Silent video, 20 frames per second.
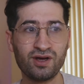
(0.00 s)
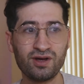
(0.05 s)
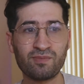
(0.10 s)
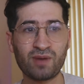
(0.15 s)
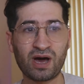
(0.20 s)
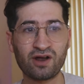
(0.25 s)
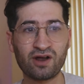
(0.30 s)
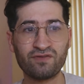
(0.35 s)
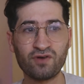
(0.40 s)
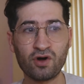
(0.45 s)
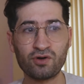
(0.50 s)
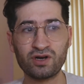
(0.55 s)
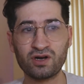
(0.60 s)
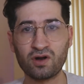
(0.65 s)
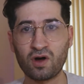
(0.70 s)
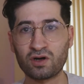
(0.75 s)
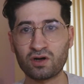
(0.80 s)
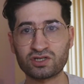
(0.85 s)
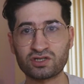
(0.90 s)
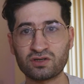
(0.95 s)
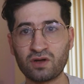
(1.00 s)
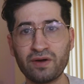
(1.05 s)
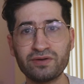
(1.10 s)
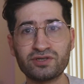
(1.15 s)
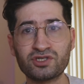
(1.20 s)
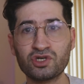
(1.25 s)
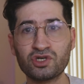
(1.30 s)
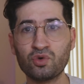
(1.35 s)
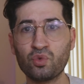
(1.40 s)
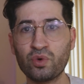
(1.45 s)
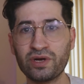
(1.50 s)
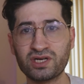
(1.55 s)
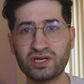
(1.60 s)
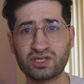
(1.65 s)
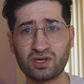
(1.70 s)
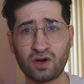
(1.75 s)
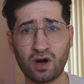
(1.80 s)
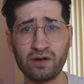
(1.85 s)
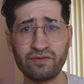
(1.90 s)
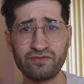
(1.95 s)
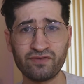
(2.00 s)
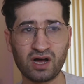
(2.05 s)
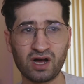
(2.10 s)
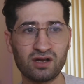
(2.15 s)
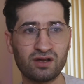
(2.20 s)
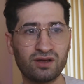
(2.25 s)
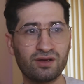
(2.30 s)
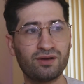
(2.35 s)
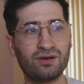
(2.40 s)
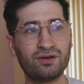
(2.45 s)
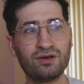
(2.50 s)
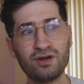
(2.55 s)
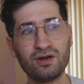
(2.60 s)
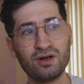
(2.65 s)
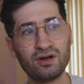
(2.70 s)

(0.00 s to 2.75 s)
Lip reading: and I've only lost like 2 weeks time value.